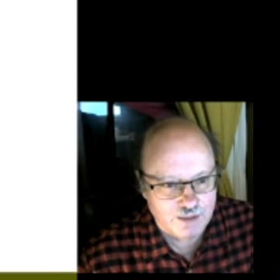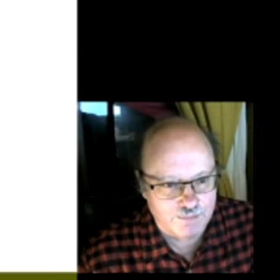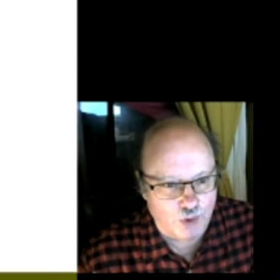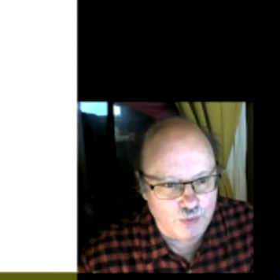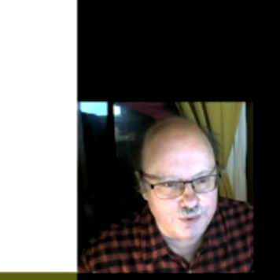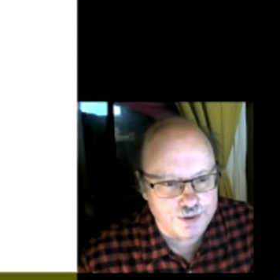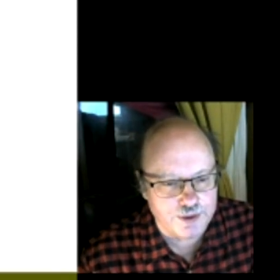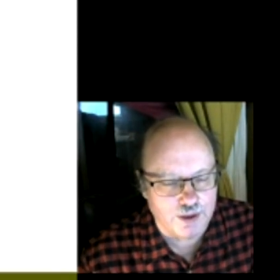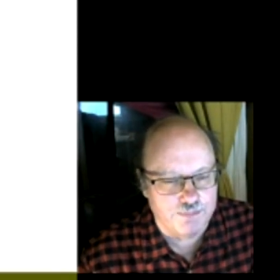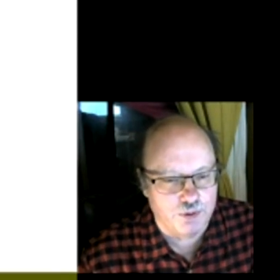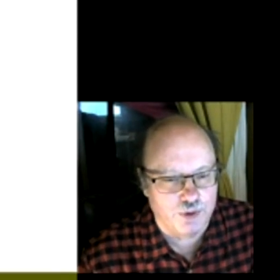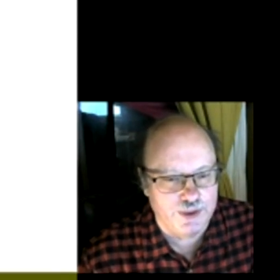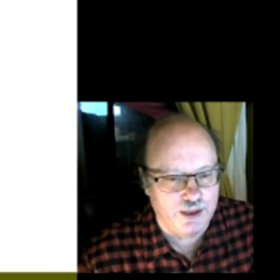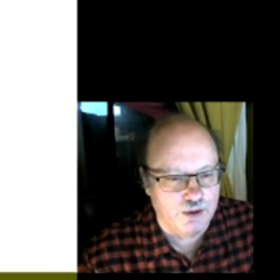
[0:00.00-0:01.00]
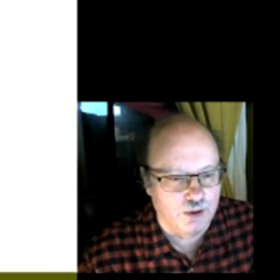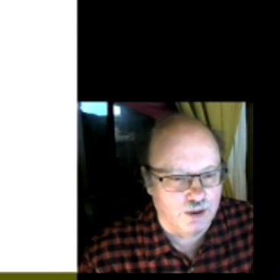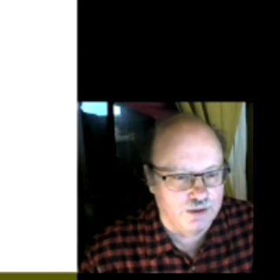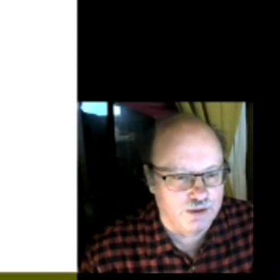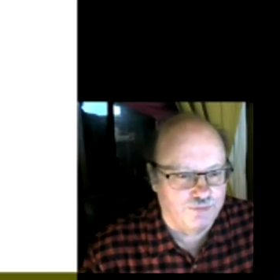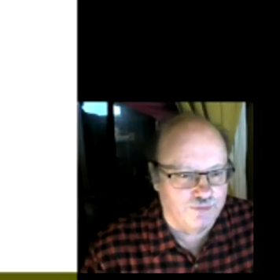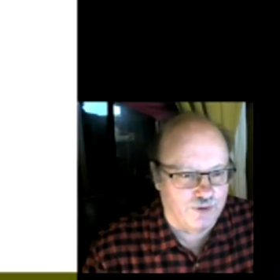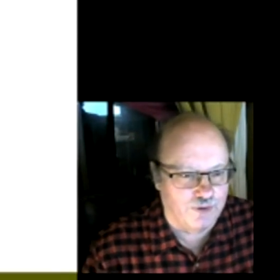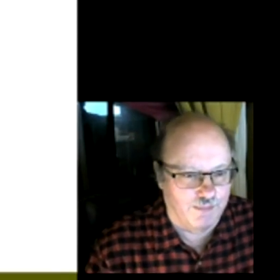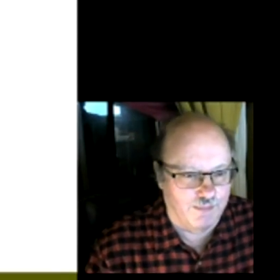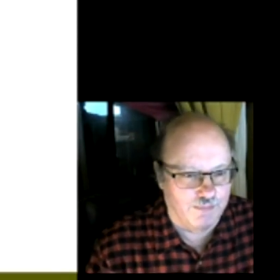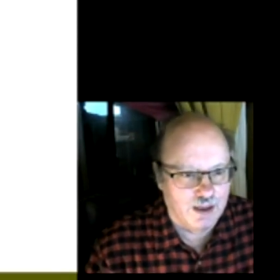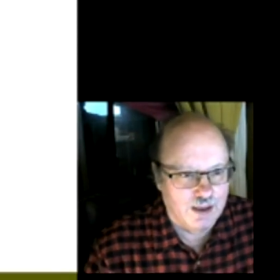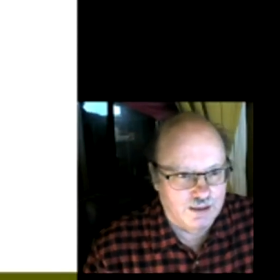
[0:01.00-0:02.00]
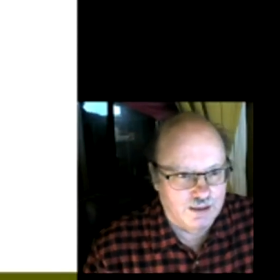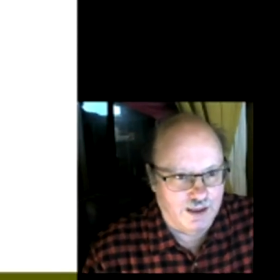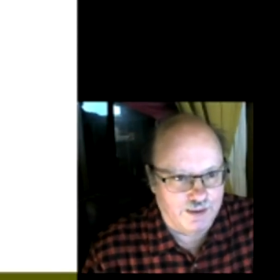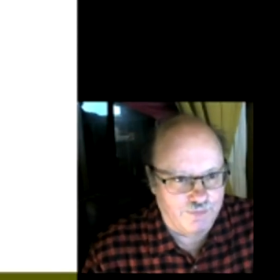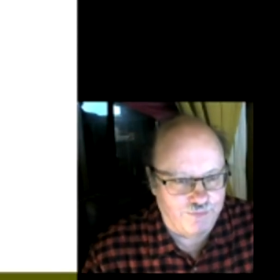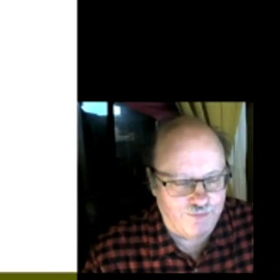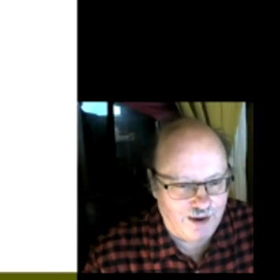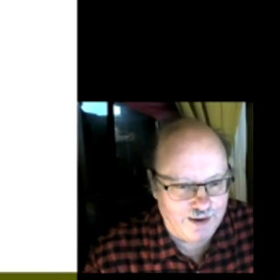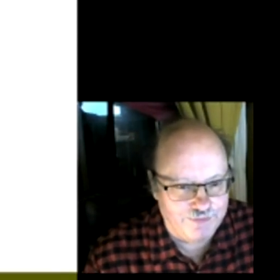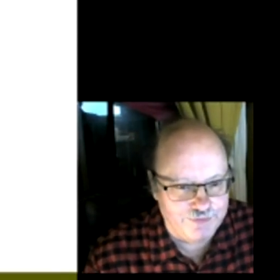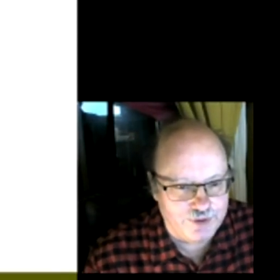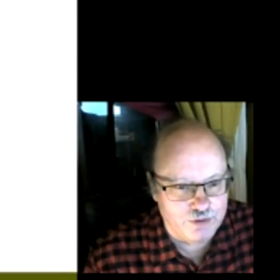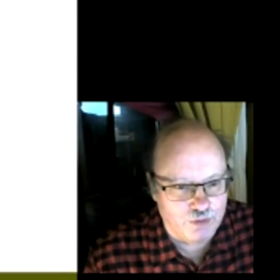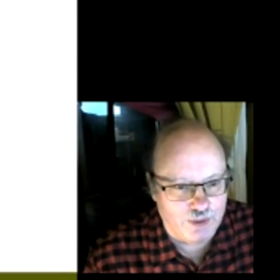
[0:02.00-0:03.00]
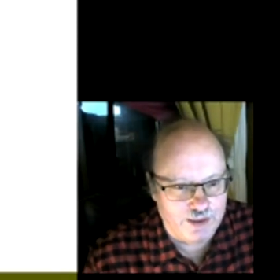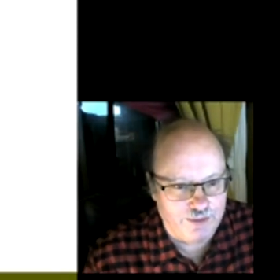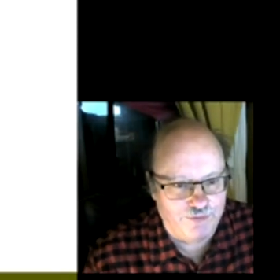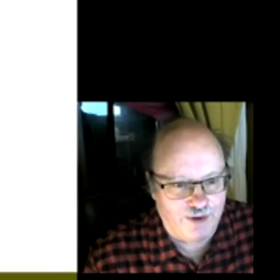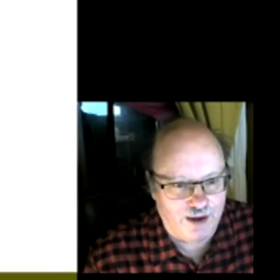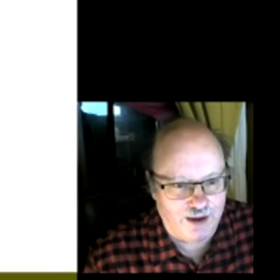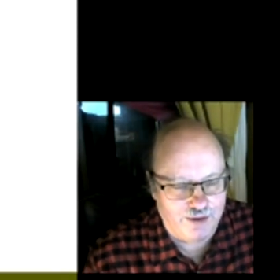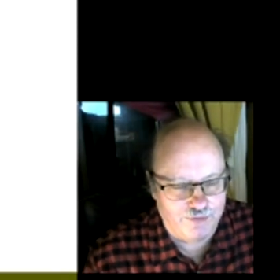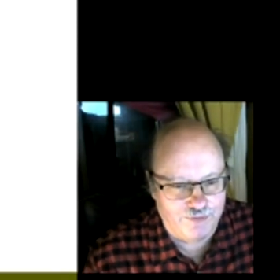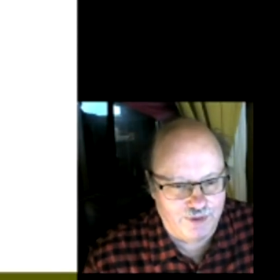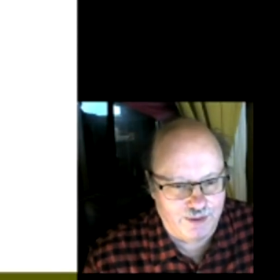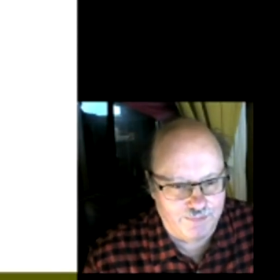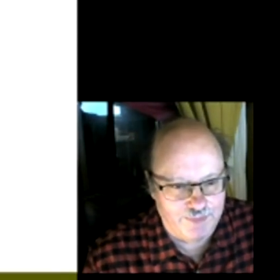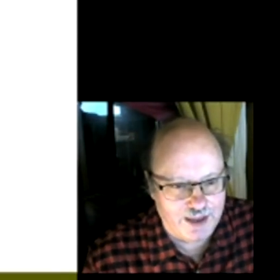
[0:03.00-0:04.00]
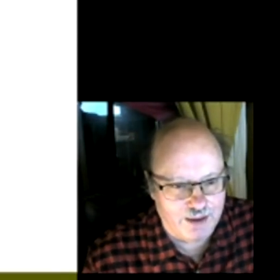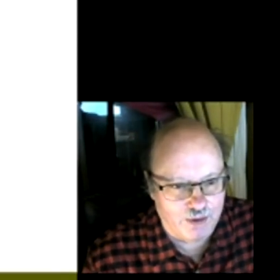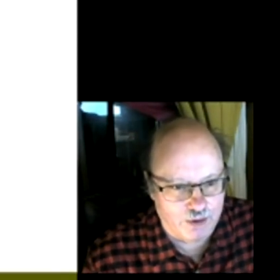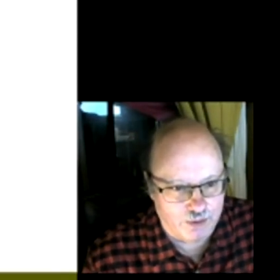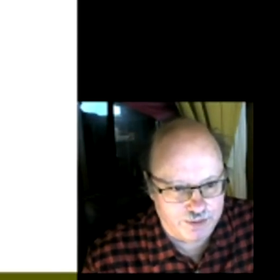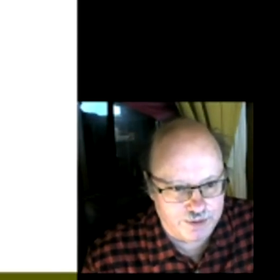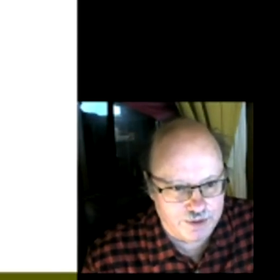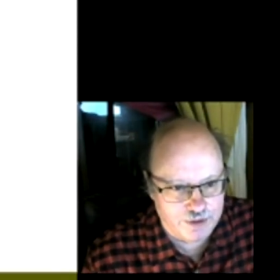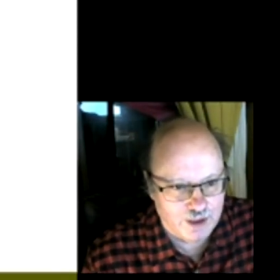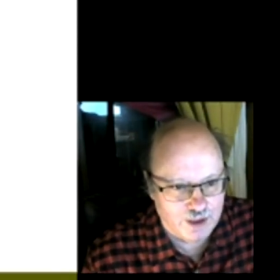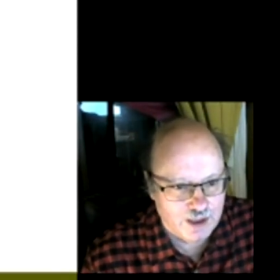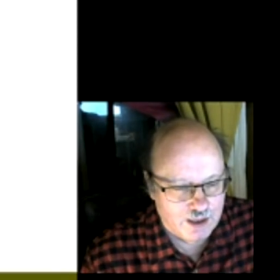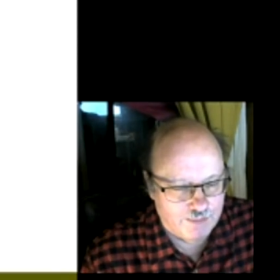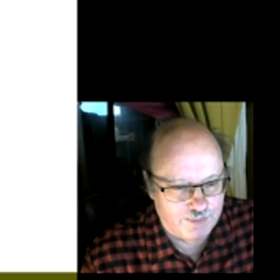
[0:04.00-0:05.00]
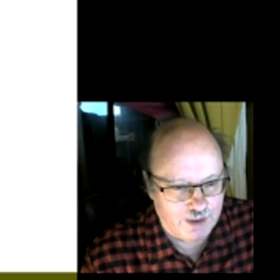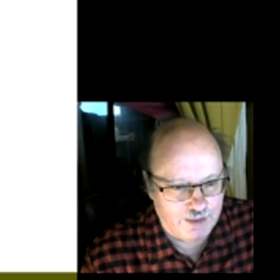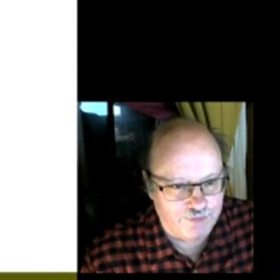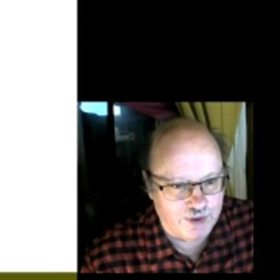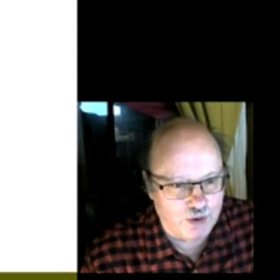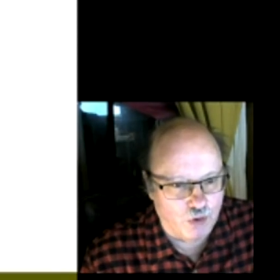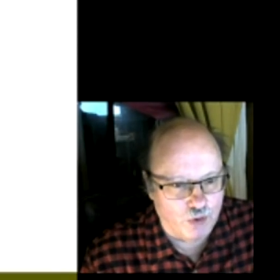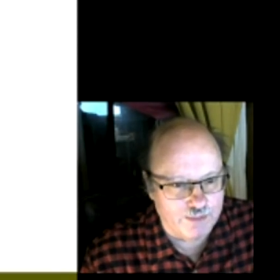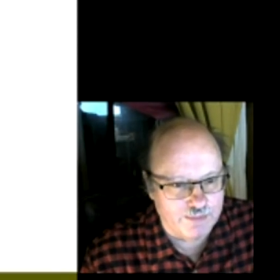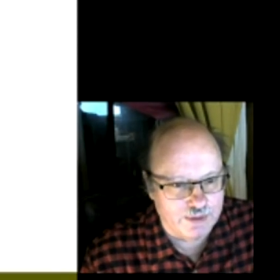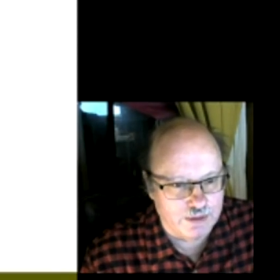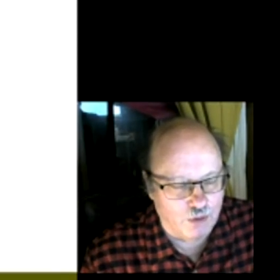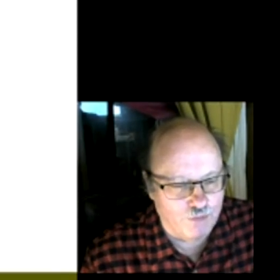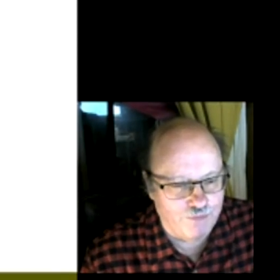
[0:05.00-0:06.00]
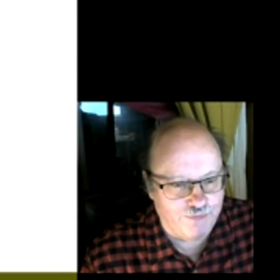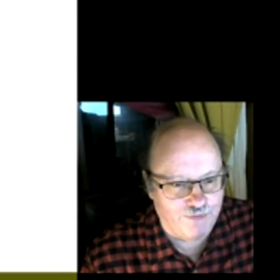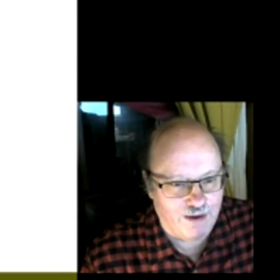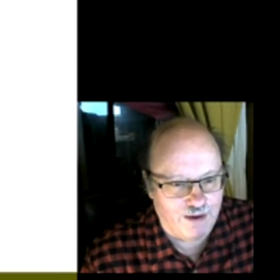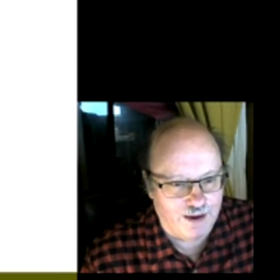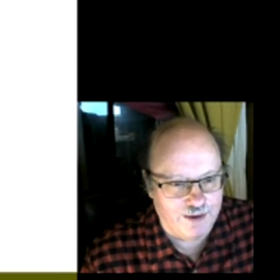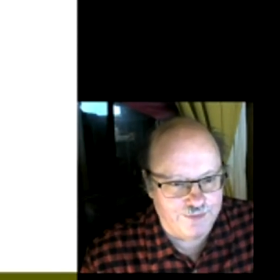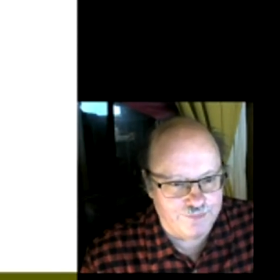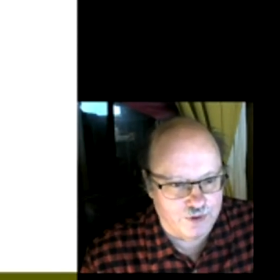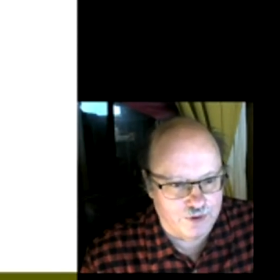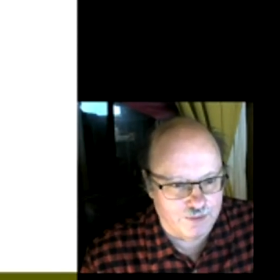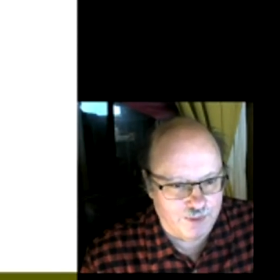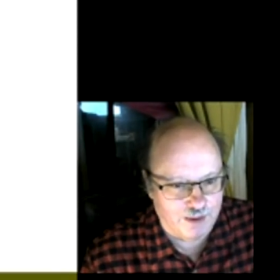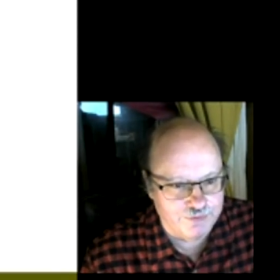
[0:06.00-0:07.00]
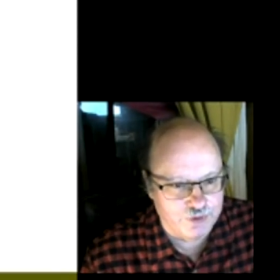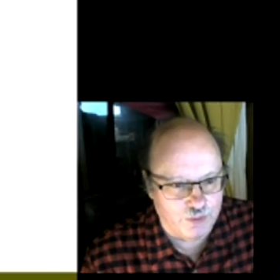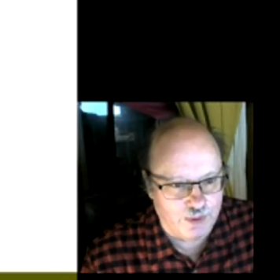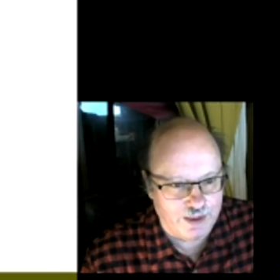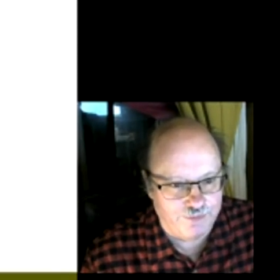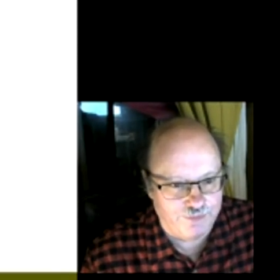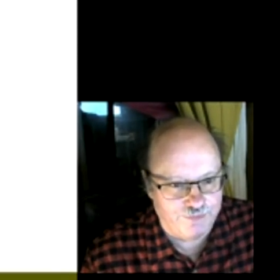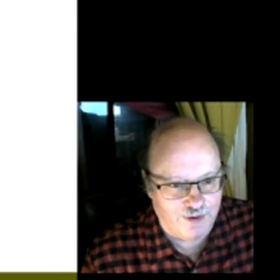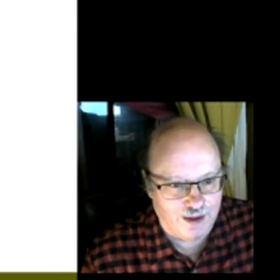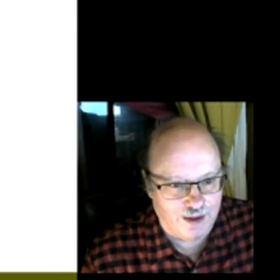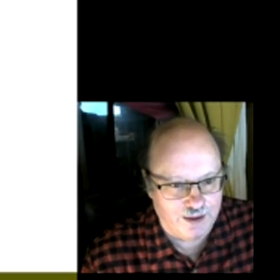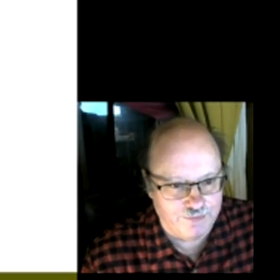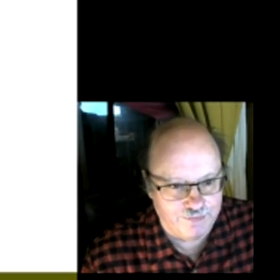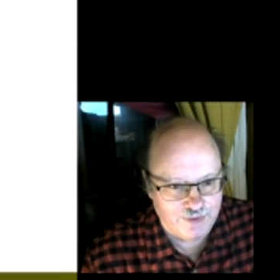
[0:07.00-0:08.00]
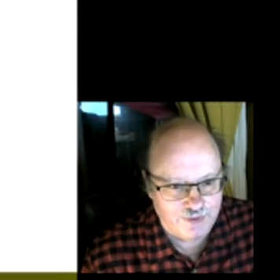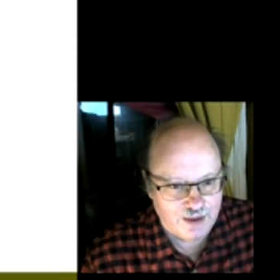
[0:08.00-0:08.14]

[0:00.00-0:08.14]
Most are pretty good from like 5 to 25 megahertz, but if you're going below 5 or above 25,